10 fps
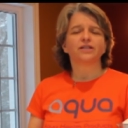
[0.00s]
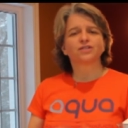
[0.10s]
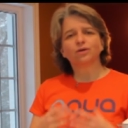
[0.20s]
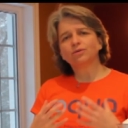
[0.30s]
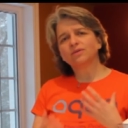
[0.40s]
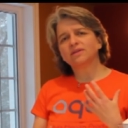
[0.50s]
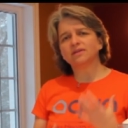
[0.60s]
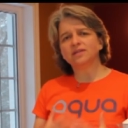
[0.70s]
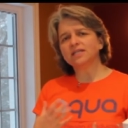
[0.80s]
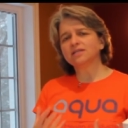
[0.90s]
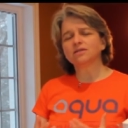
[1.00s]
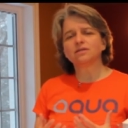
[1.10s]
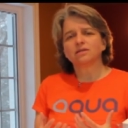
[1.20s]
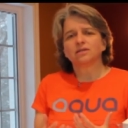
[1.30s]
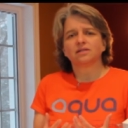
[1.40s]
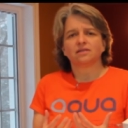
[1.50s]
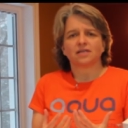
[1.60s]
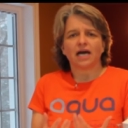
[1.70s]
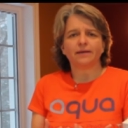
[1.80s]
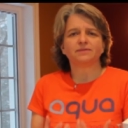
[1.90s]
So these are the
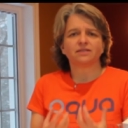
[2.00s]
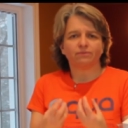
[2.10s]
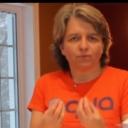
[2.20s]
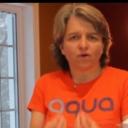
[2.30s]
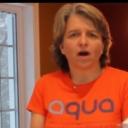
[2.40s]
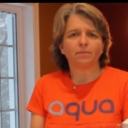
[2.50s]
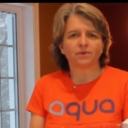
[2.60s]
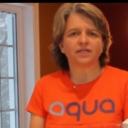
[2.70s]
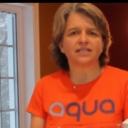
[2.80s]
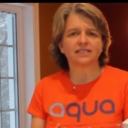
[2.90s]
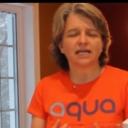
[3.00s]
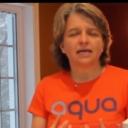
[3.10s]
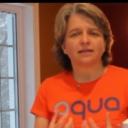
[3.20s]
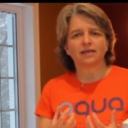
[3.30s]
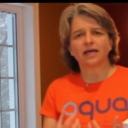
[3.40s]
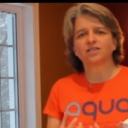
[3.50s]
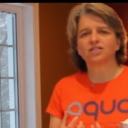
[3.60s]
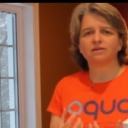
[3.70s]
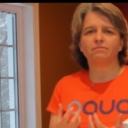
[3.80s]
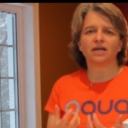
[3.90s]
types of problems properties that
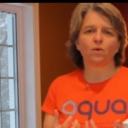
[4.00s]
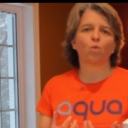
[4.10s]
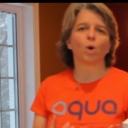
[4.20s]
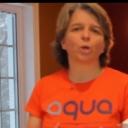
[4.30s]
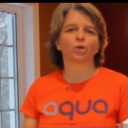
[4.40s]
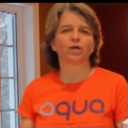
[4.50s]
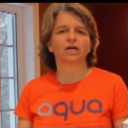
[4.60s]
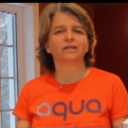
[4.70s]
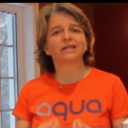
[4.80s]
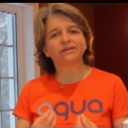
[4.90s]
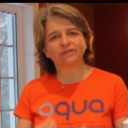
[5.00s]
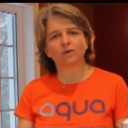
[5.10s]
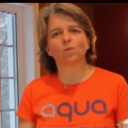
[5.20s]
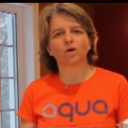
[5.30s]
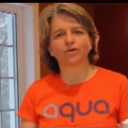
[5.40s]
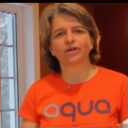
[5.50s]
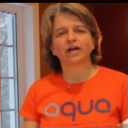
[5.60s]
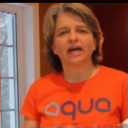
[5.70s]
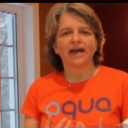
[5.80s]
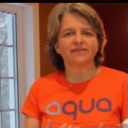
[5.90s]
actually make water a living water.
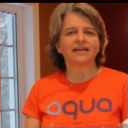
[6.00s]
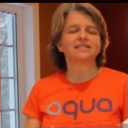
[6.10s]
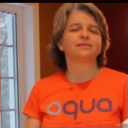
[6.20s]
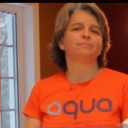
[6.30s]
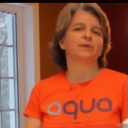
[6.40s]
And that's the